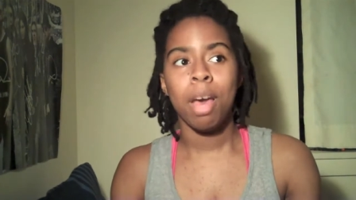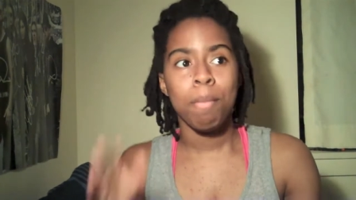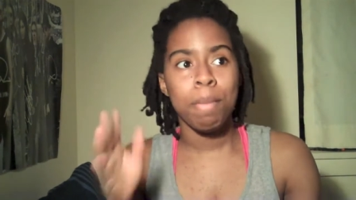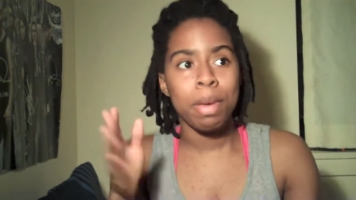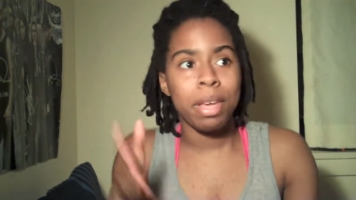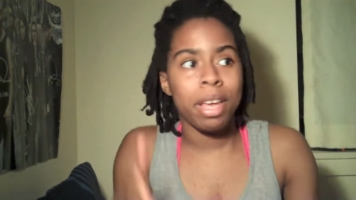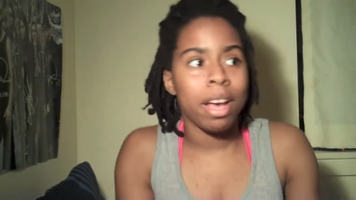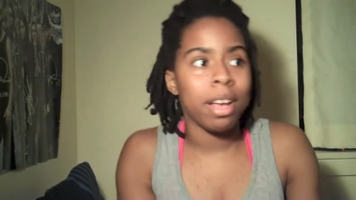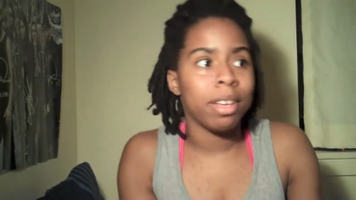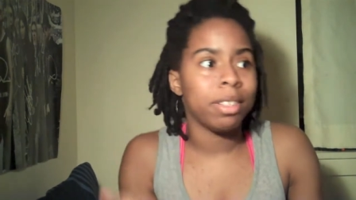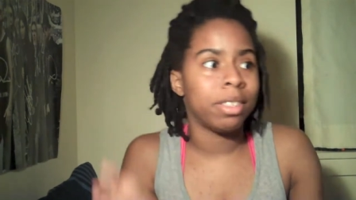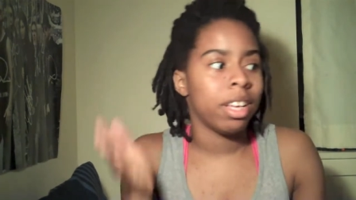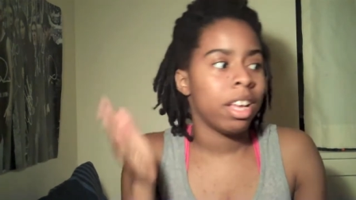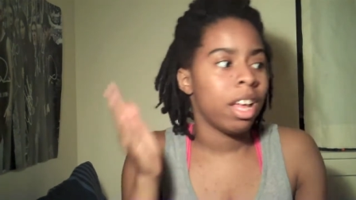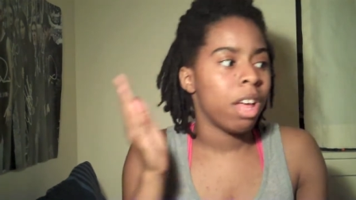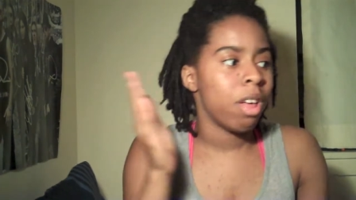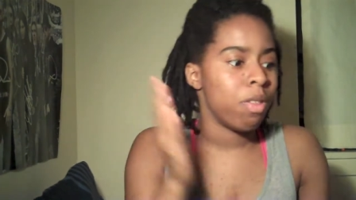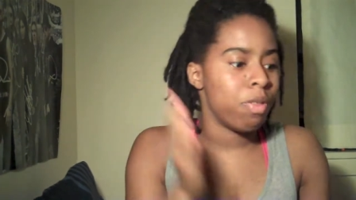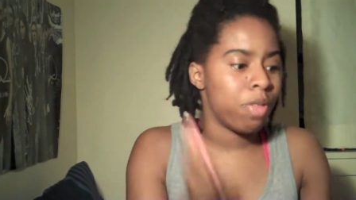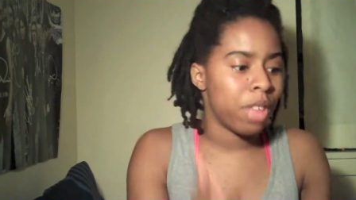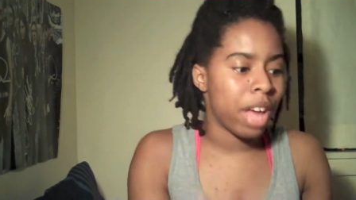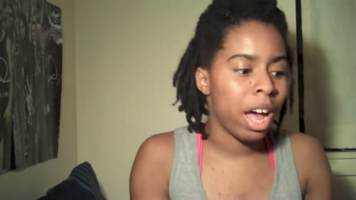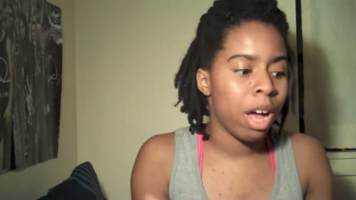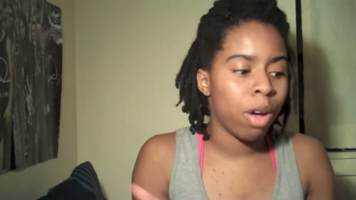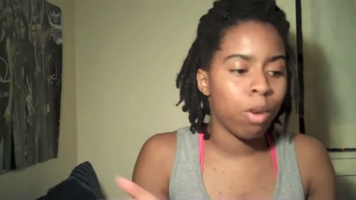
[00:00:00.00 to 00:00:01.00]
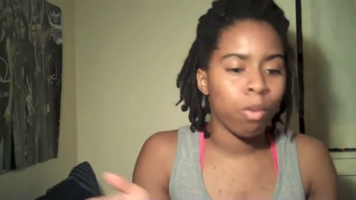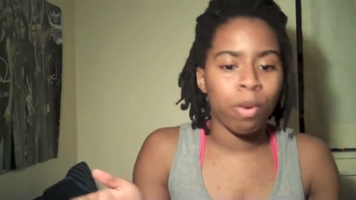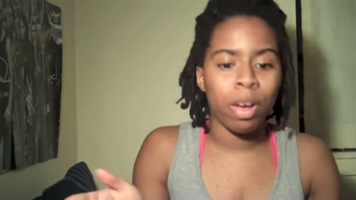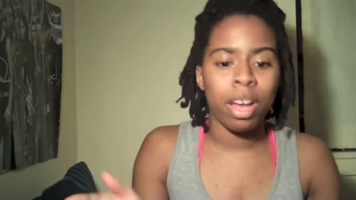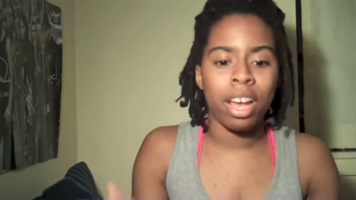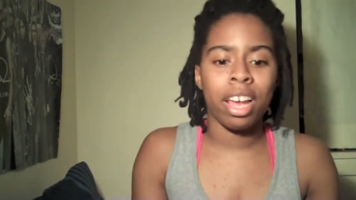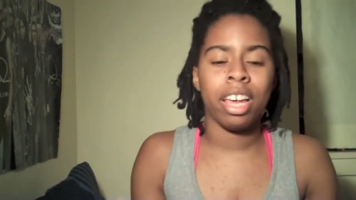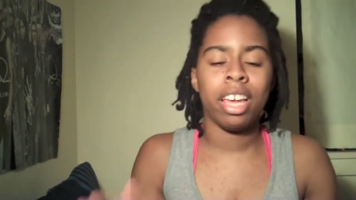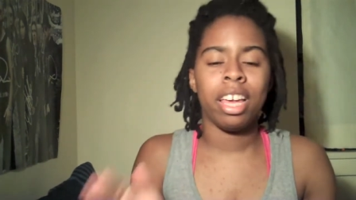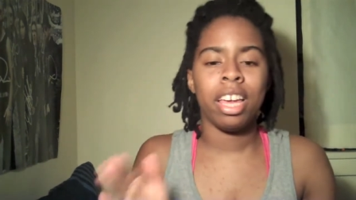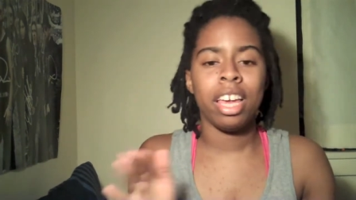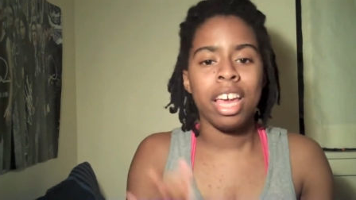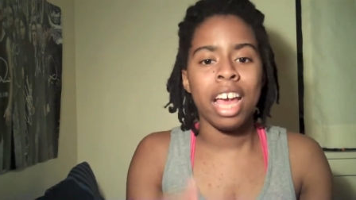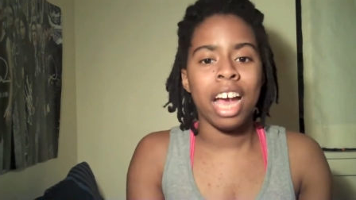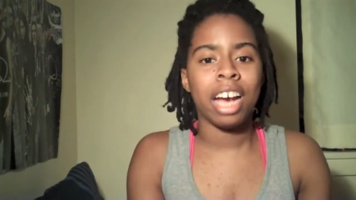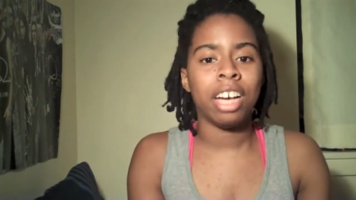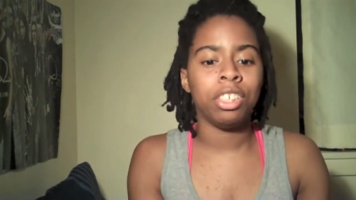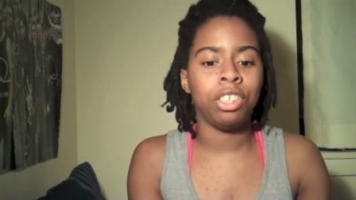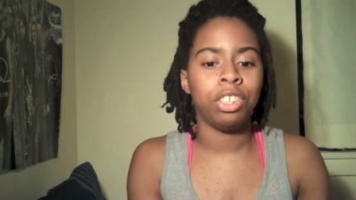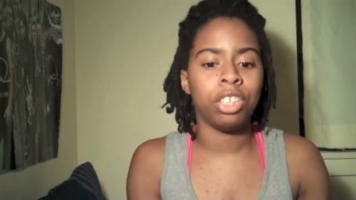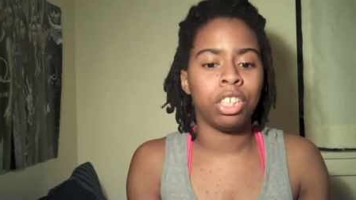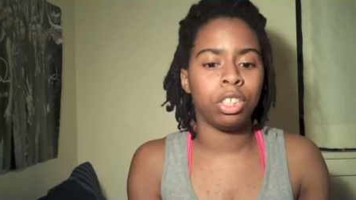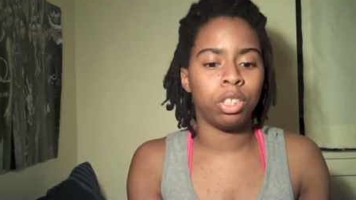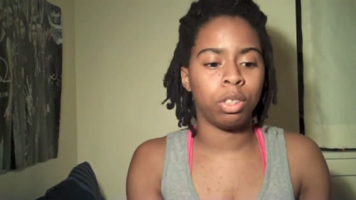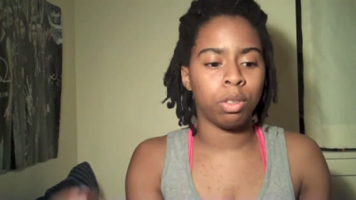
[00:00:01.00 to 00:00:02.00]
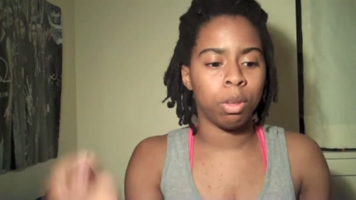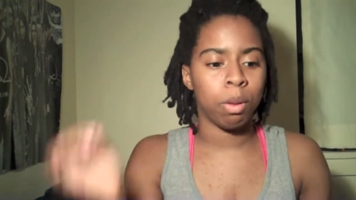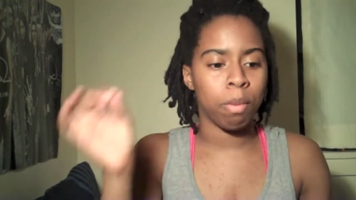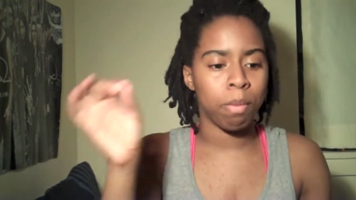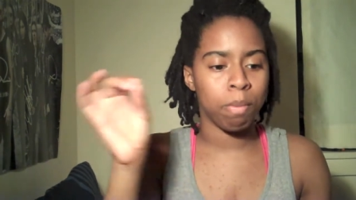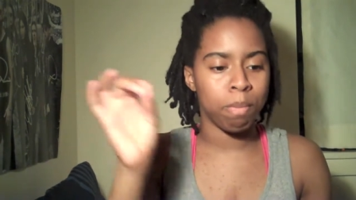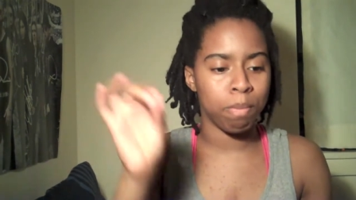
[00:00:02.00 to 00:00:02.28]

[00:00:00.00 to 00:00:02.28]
Because that way he has just